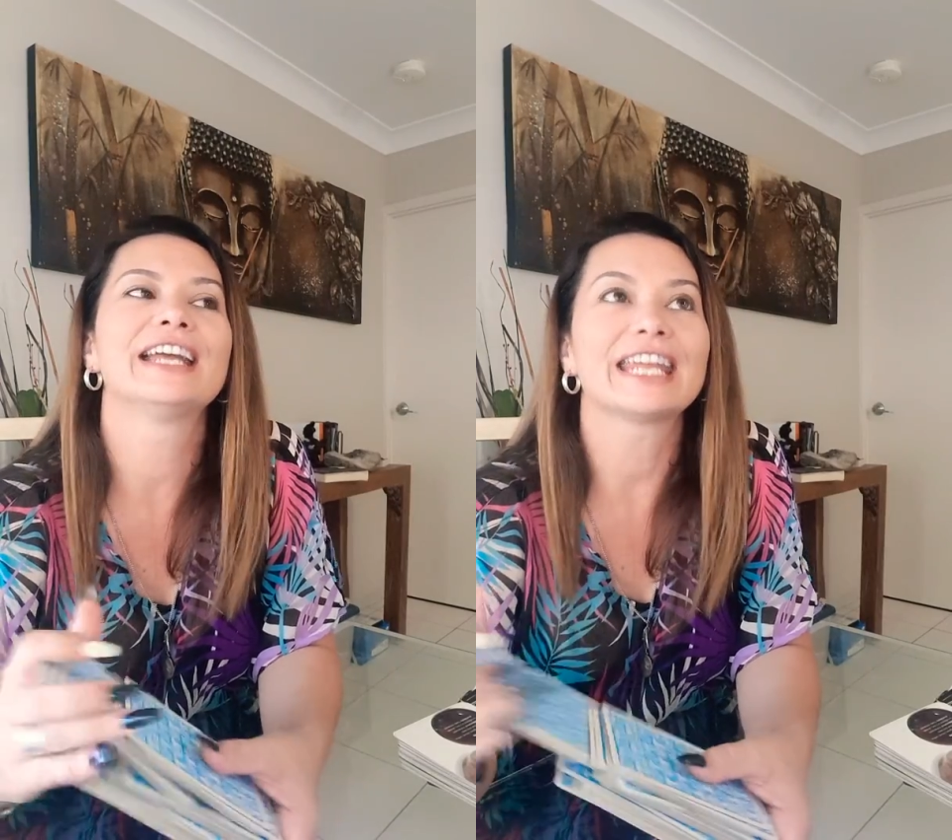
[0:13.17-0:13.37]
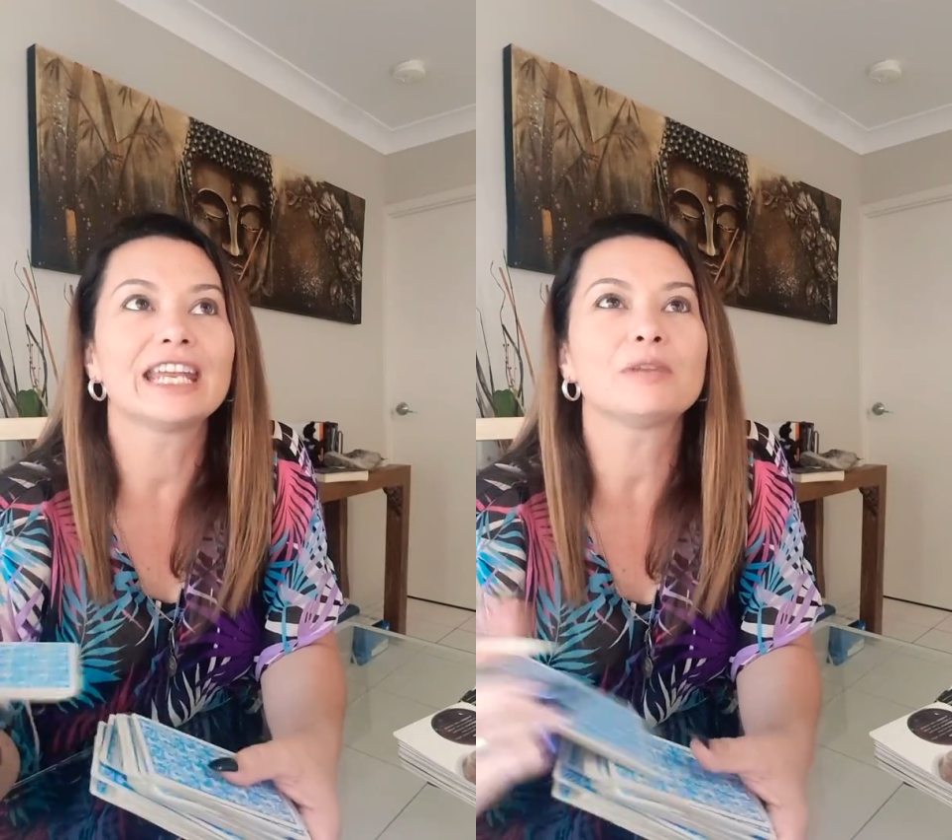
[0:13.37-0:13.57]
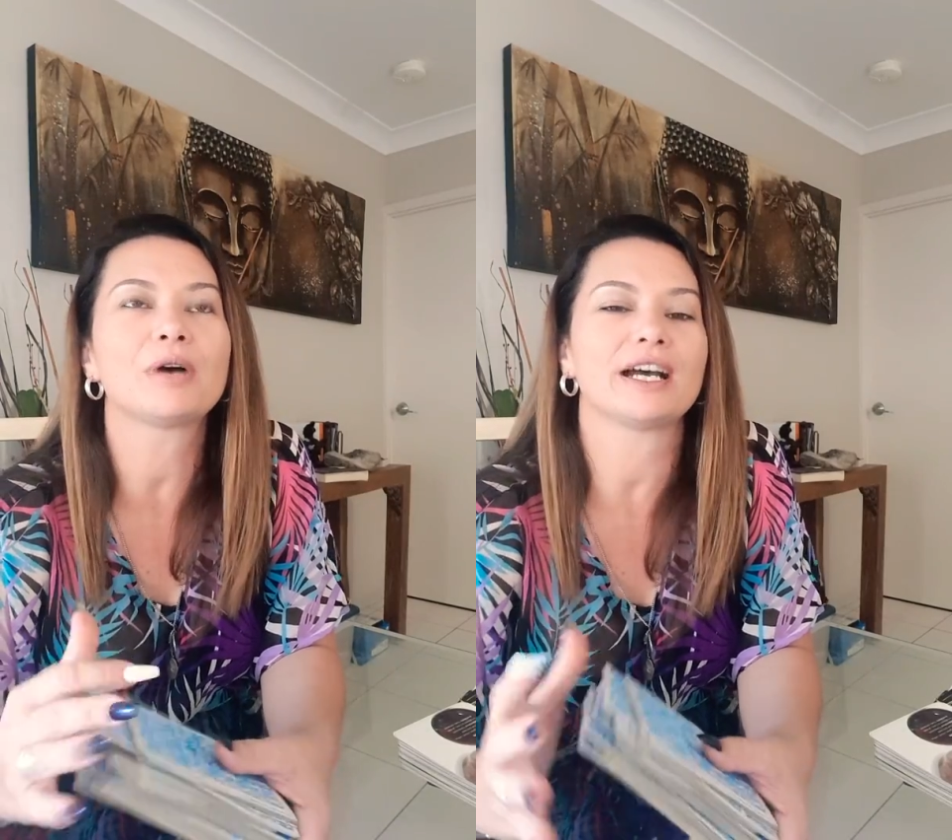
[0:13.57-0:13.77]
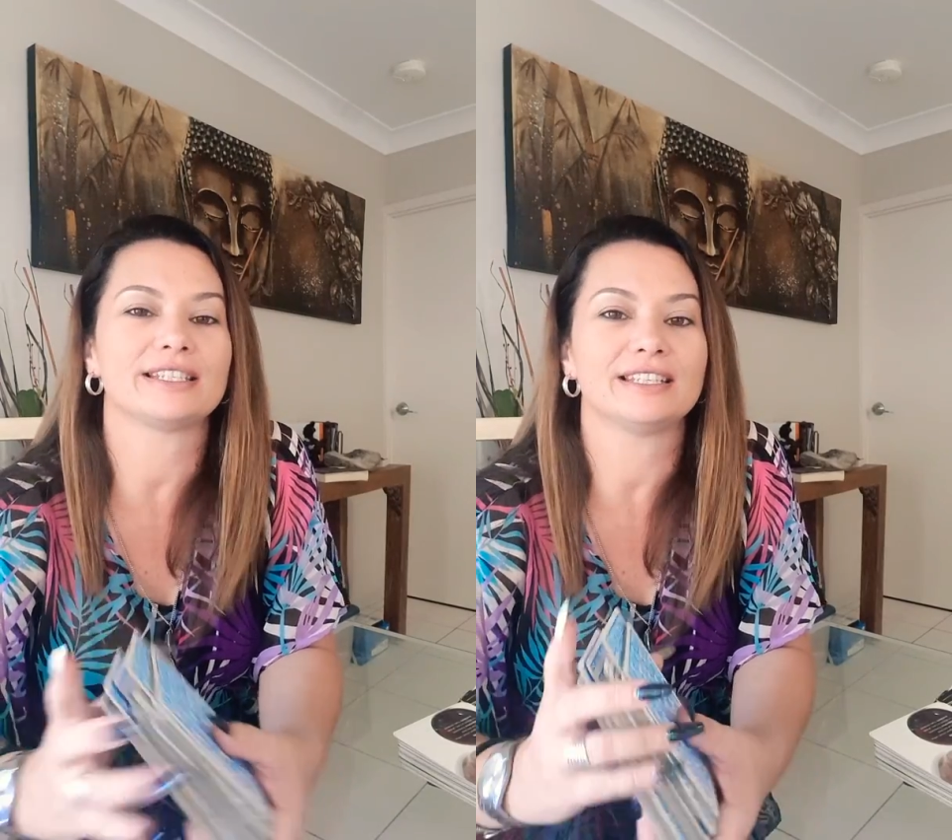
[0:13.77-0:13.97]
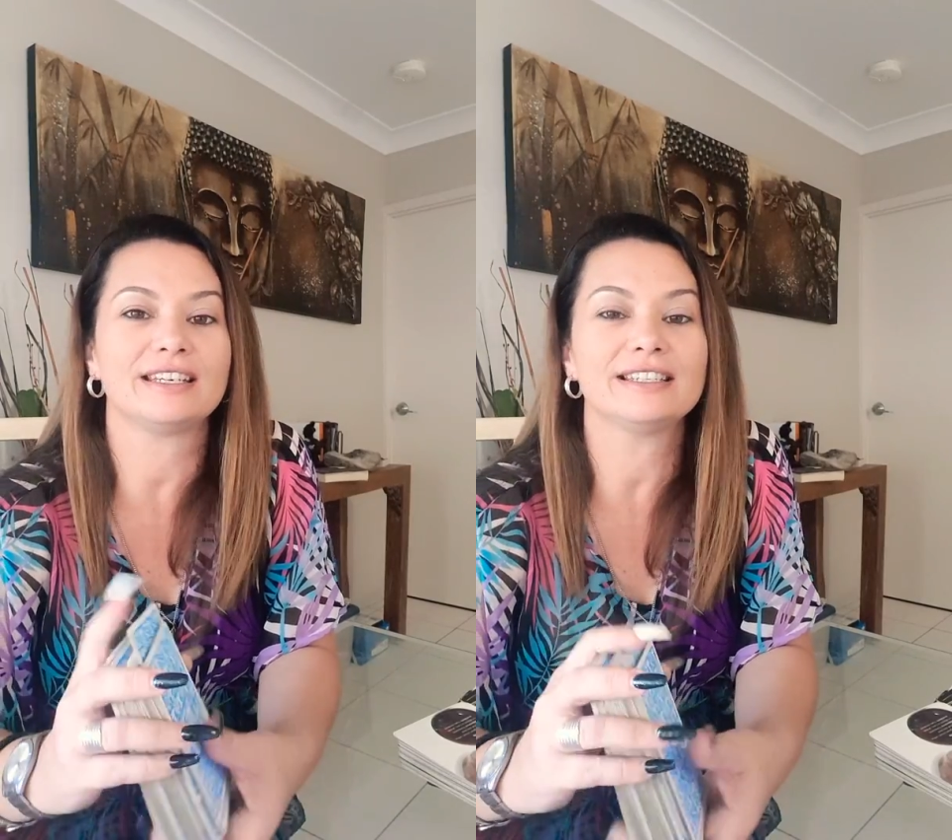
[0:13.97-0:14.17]
in
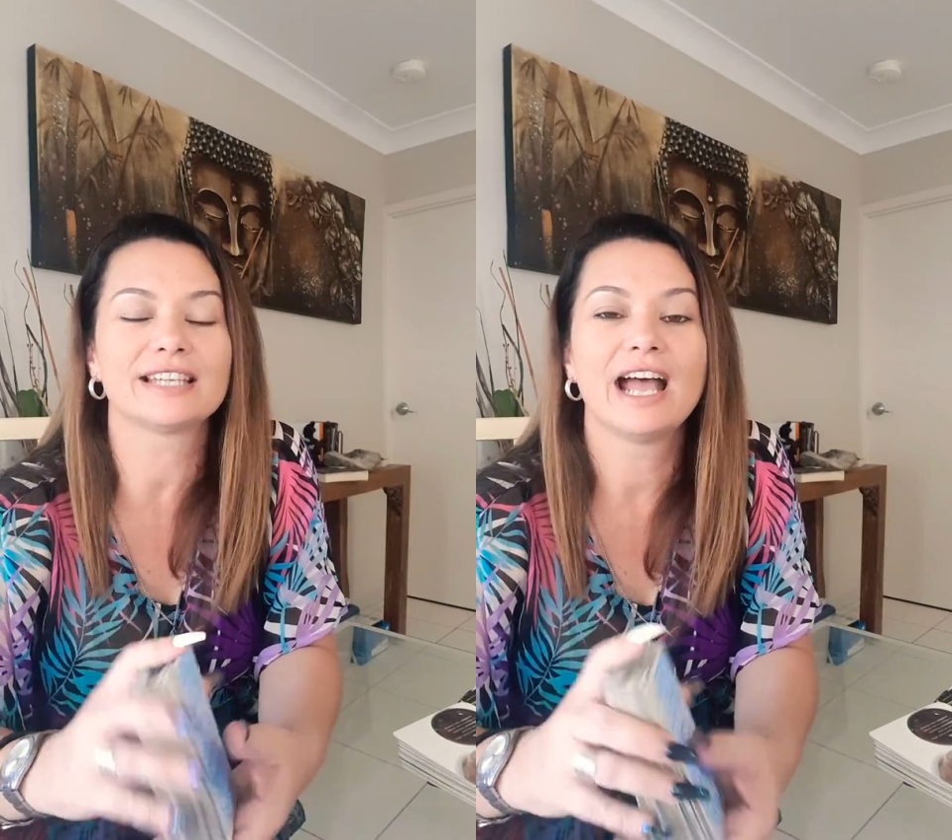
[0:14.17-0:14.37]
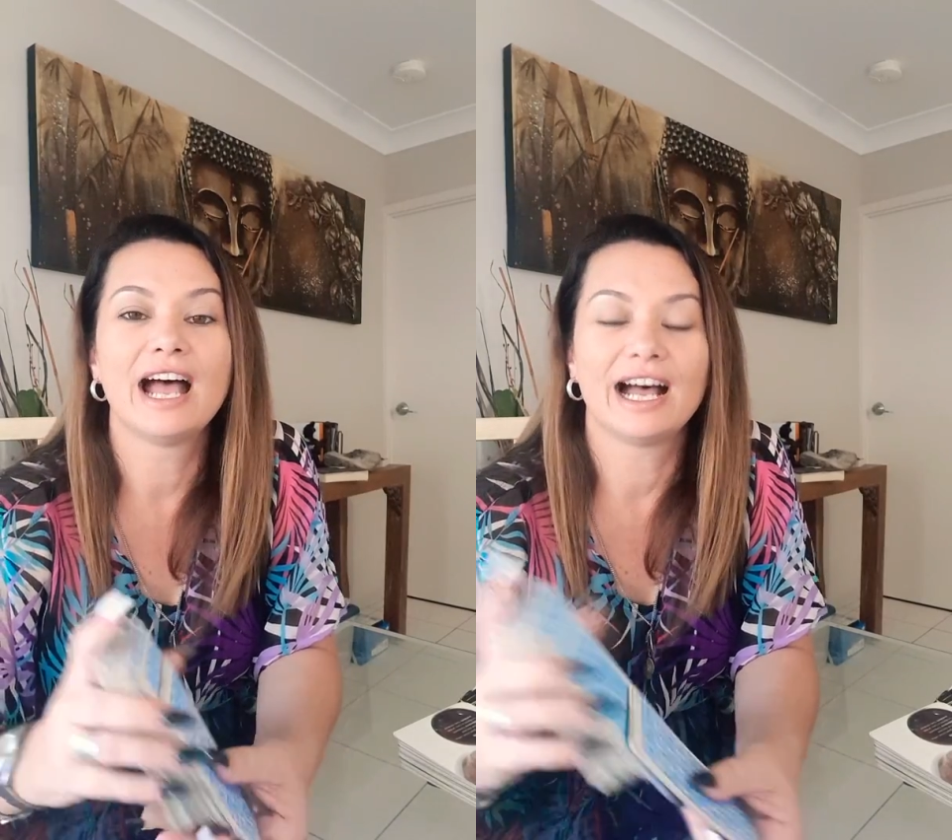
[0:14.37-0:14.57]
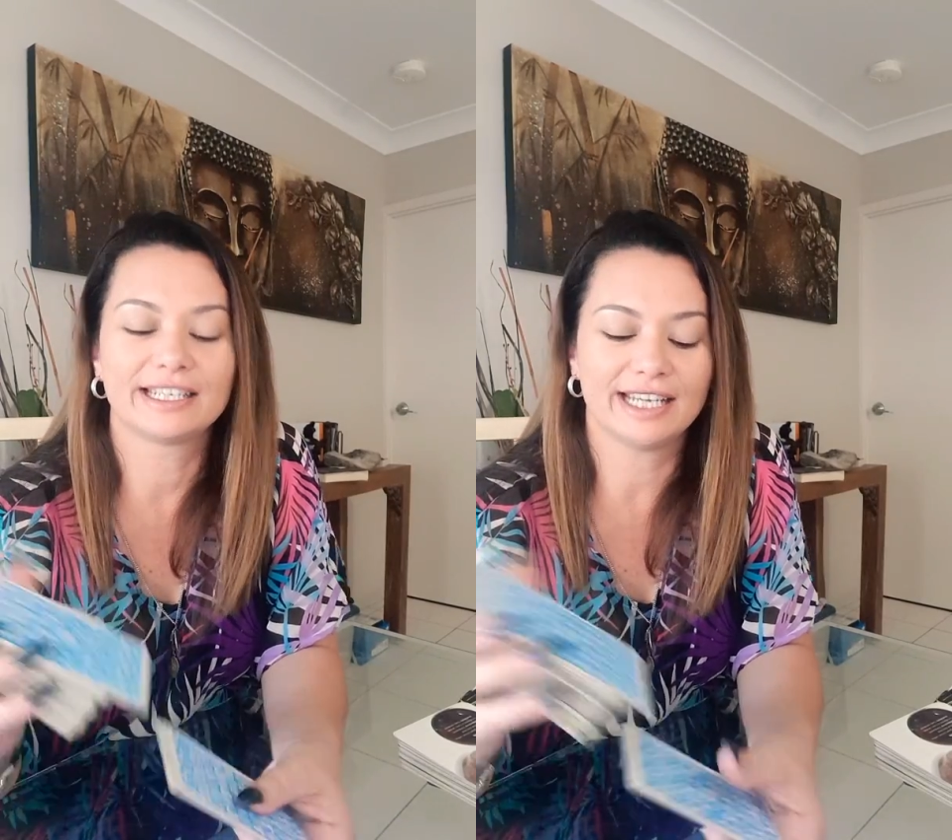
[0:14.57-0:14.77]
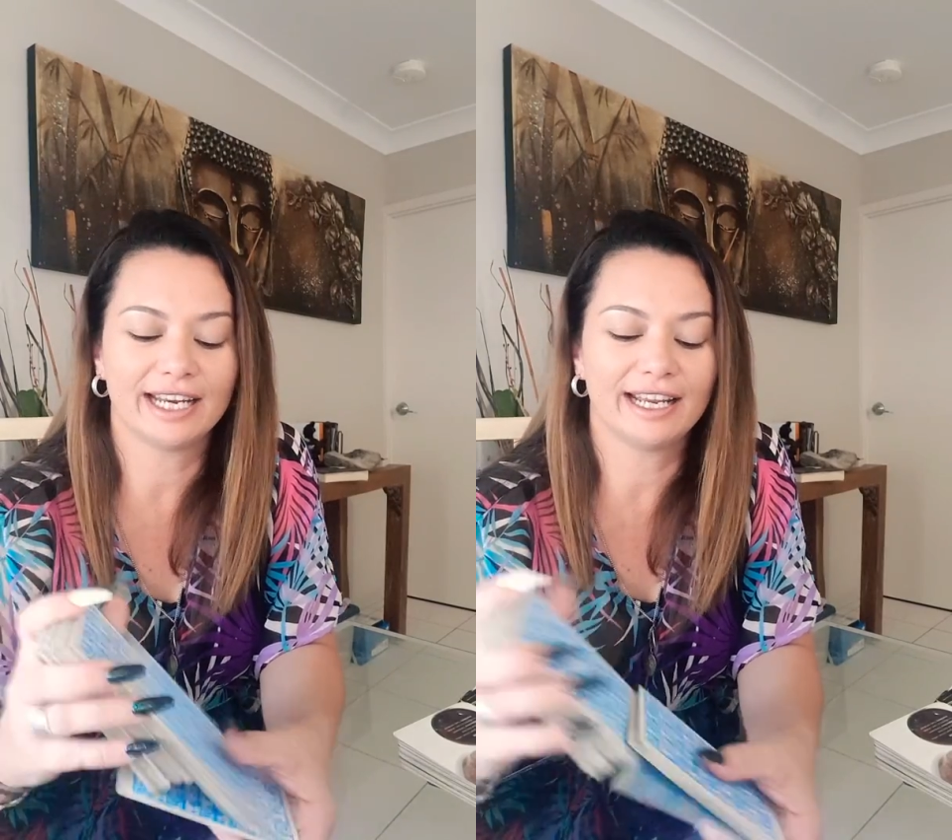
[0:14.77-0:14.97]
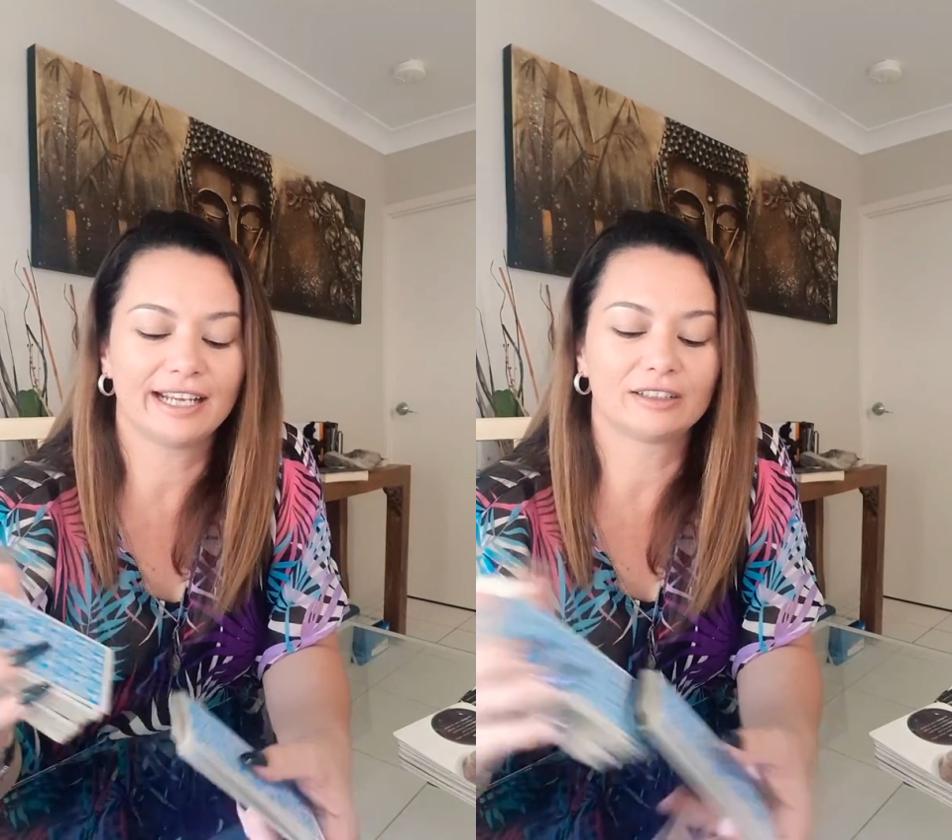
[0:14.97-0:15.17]
Pisces. A
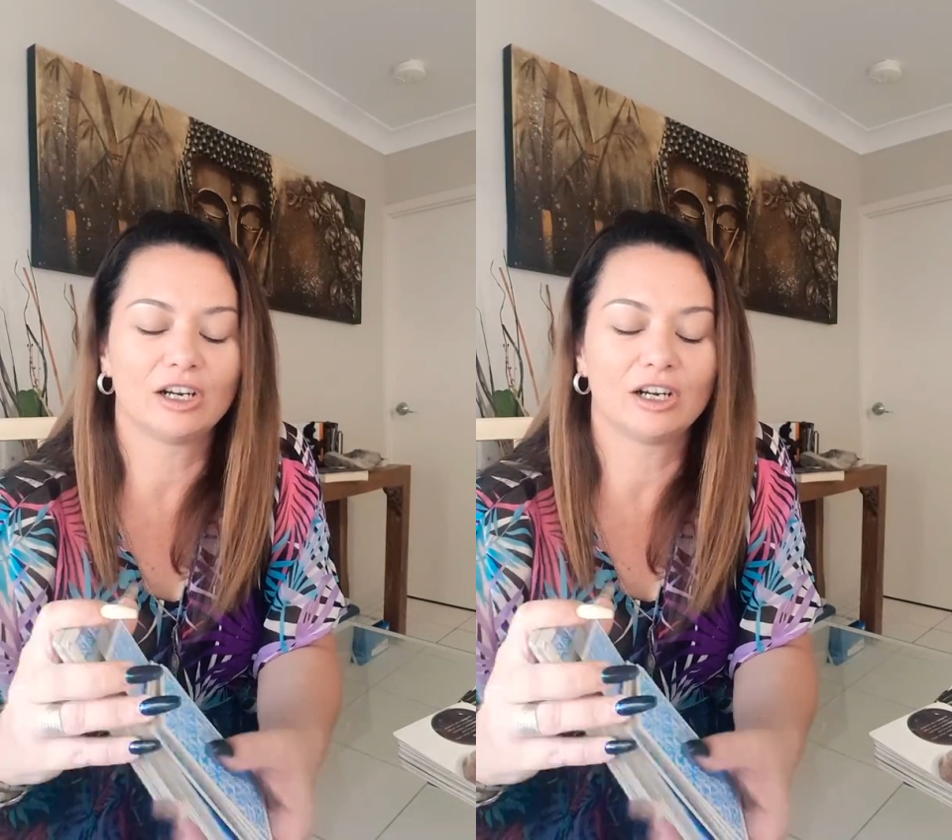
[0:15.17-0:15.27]
day later